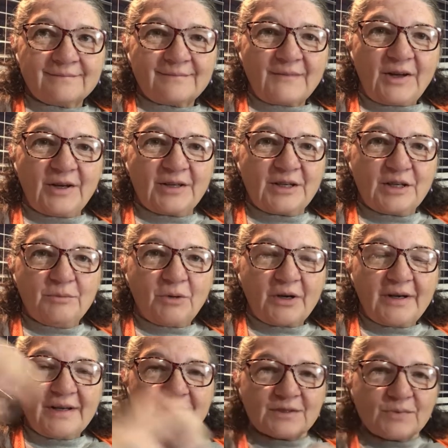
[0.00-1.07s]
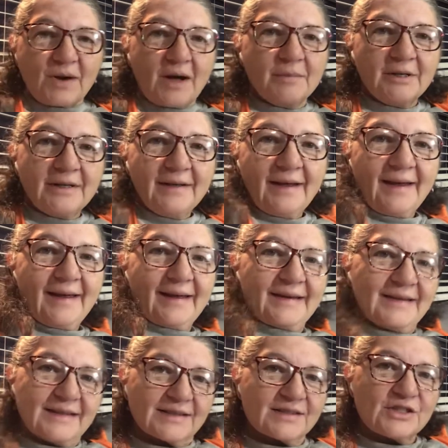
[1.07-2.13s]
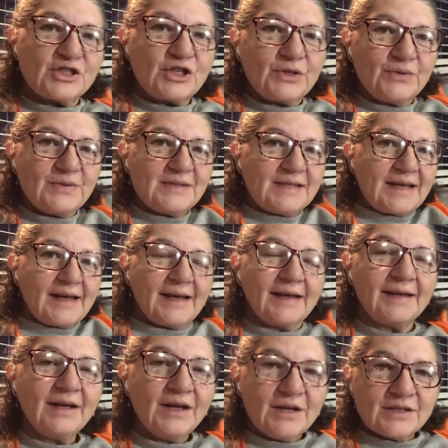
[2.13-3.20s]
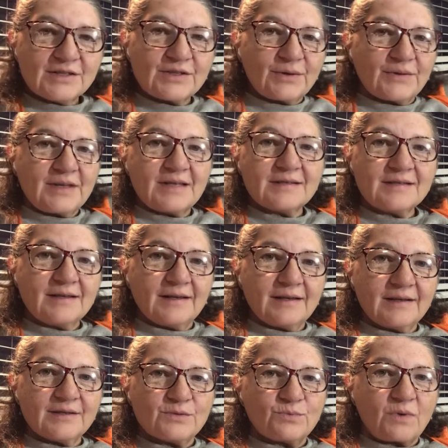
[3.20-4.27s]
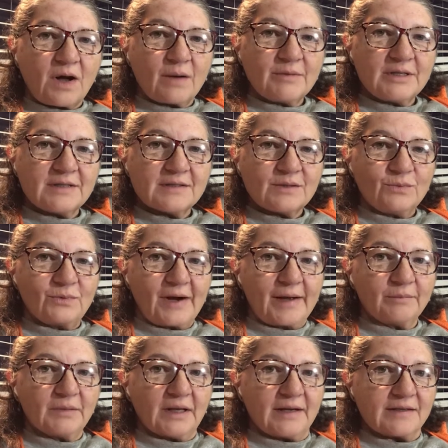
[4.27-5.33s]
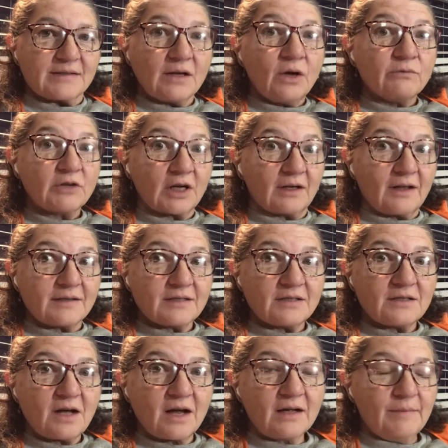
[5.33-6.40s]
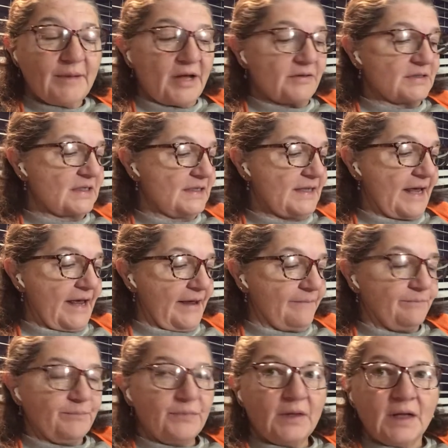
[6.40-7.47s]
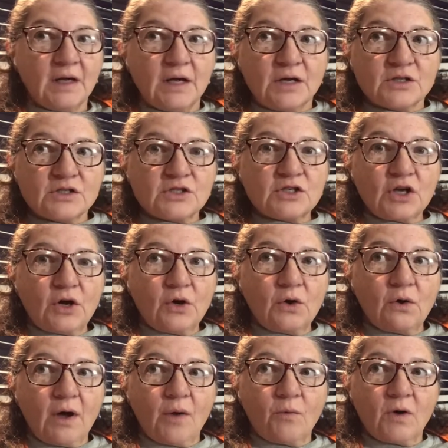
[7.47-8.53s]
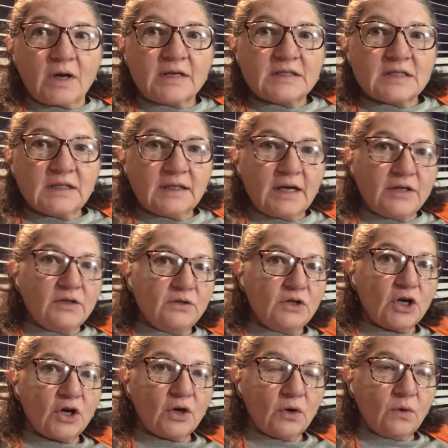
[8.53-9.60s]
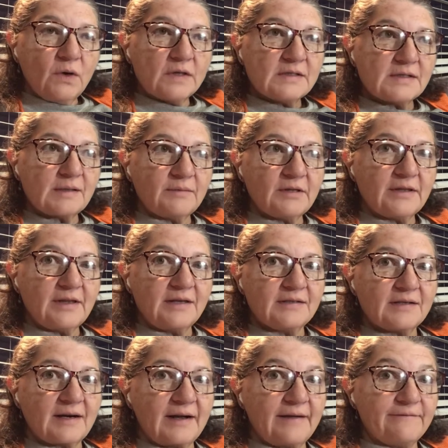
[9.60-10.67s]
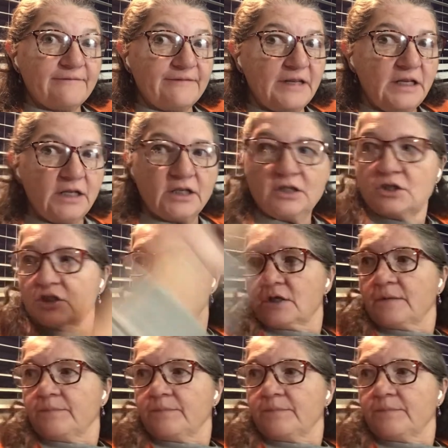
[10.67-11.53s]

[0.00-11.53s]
Good morning, it's Robin, and it's Tuesday, so this is Robin's Ramblings. Got a lot to talk about today. So I wanted to let you know some of the things that I have finished.